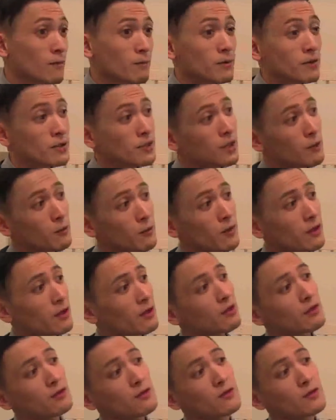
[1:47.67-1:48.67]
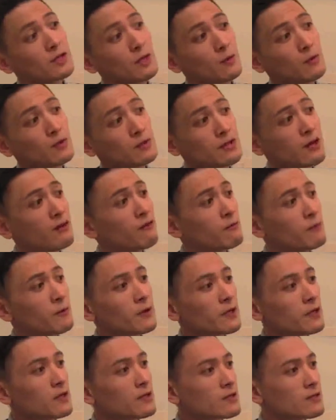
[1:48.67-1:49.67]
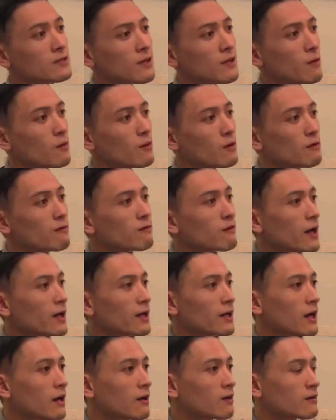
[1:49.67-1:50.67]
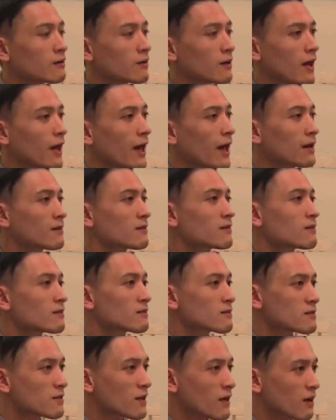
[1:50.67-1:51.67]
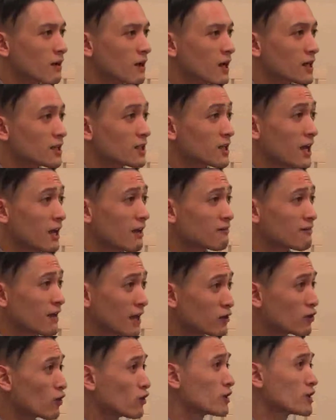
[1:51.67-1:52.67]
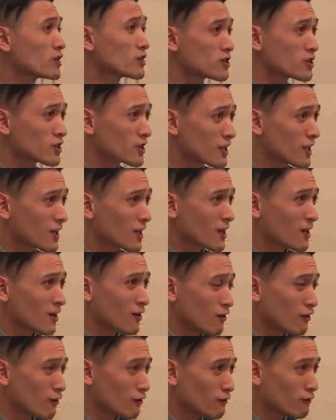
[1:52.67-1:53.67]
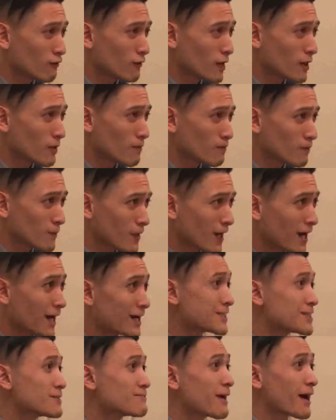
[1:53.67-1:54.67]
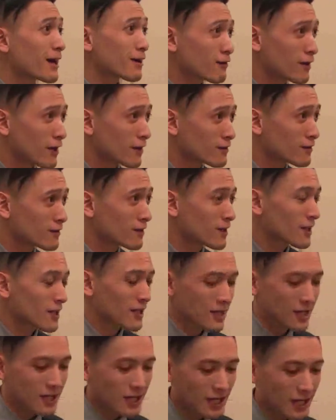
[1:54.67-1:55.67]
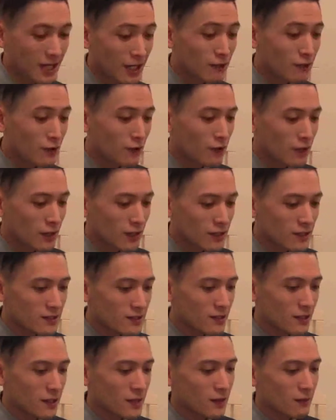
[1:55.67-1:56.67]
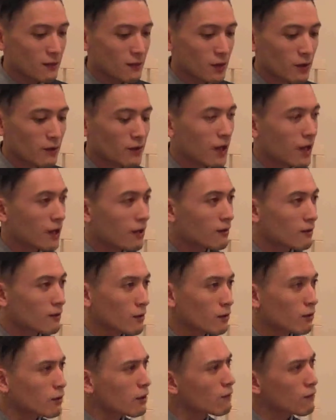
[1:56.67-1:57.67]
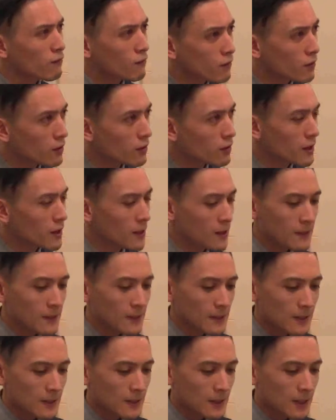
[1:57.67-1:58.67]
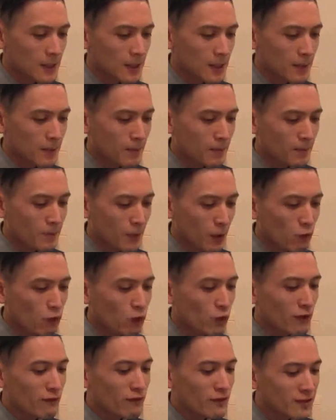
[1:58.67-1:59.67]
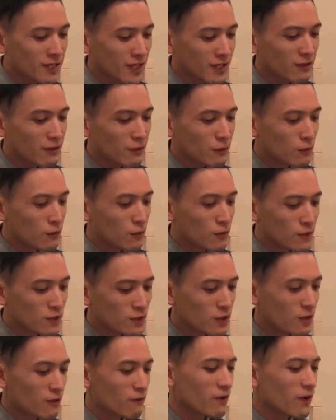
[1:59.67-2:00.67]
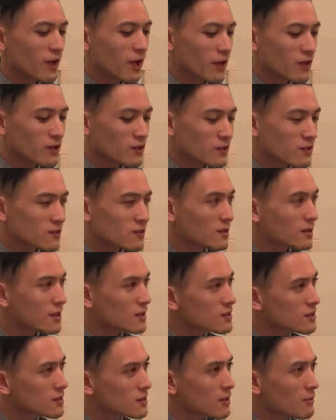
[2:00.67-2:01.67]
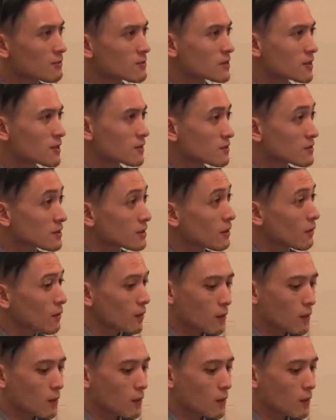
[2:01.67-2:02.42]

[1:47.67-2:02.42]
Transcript: particularly with the New South Wales government, is they want to find out candidates that actually have that knowledge of IT background. Nevertheless, they're looking for relevant technical certifications, and that's the type of skills that they're